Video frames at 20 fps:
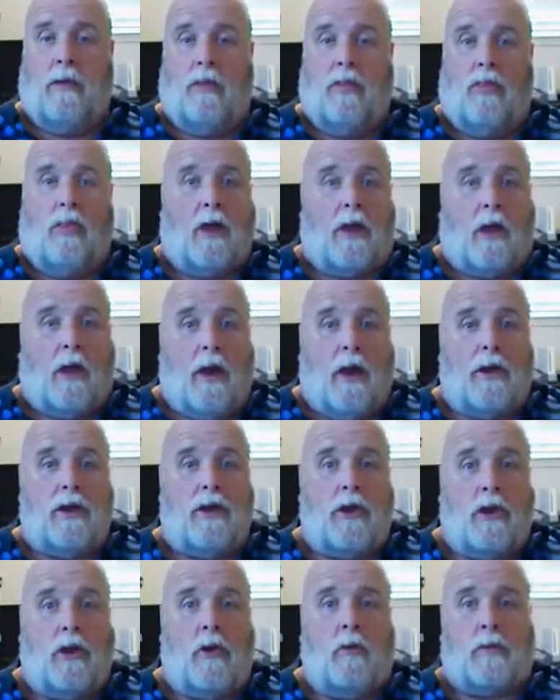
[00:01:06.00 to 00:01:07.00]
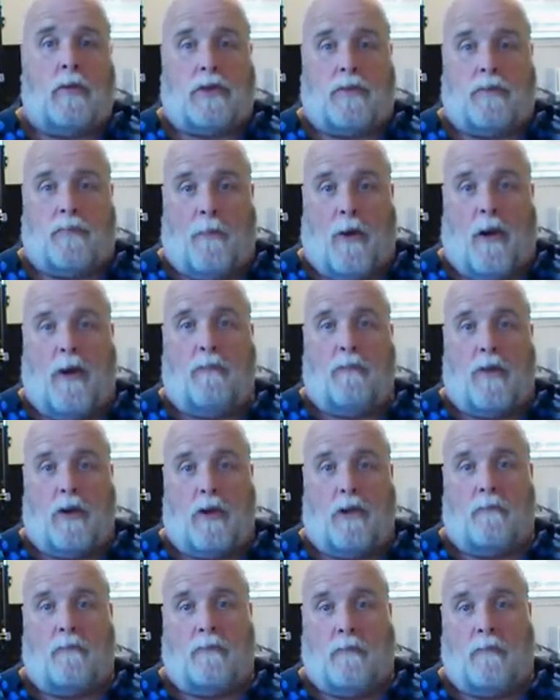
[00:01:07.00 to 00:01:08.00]
Like I know it's
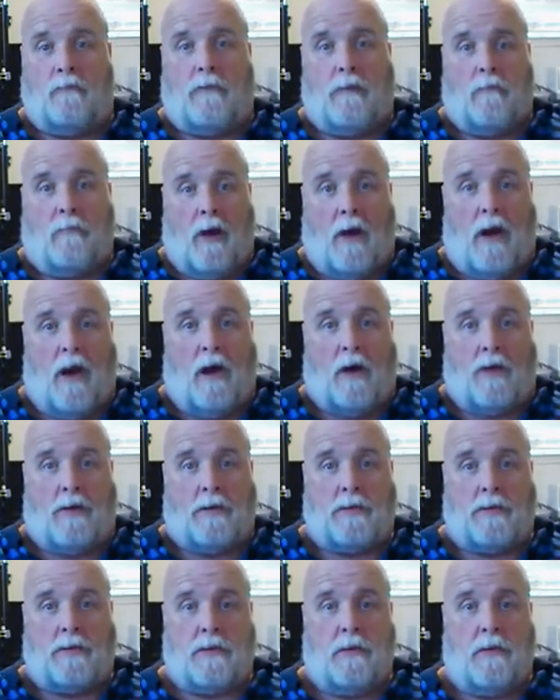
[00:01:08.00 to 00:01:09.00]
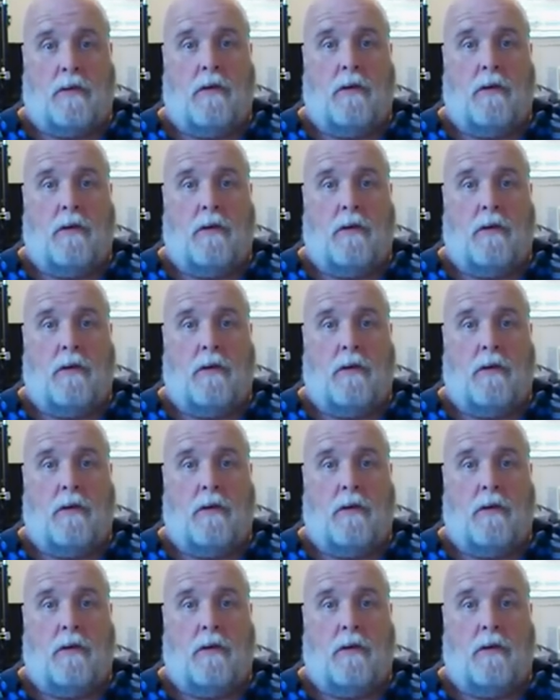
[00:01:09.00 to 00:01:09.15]
550 miles